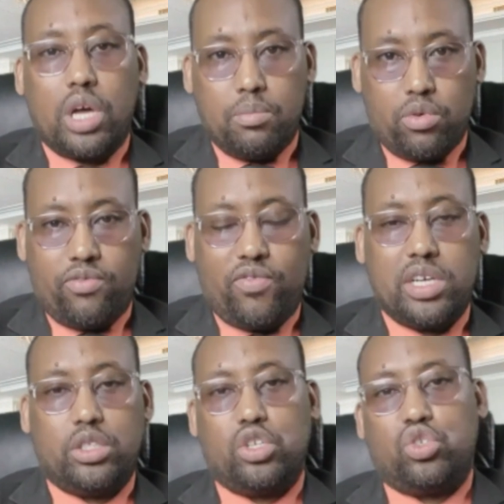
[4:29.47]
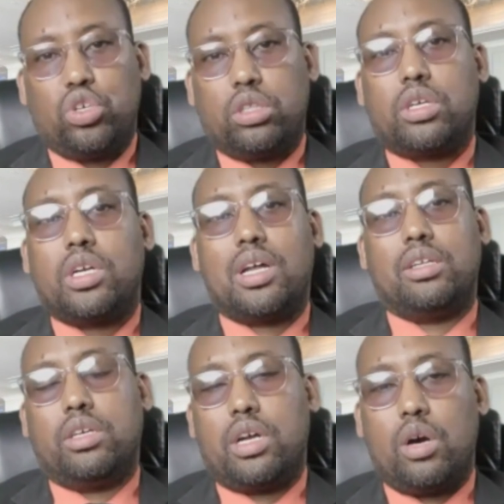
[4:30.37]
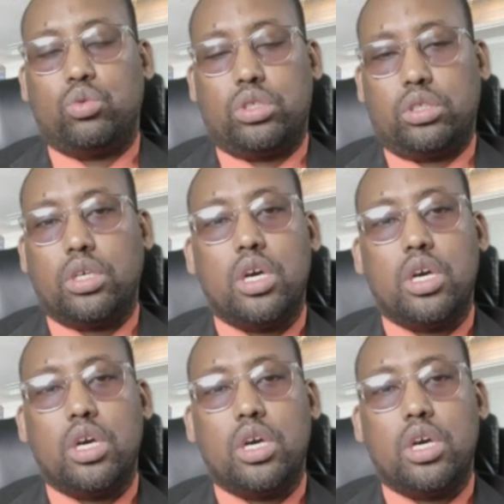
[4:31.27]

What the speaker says: and provide their children and their houses.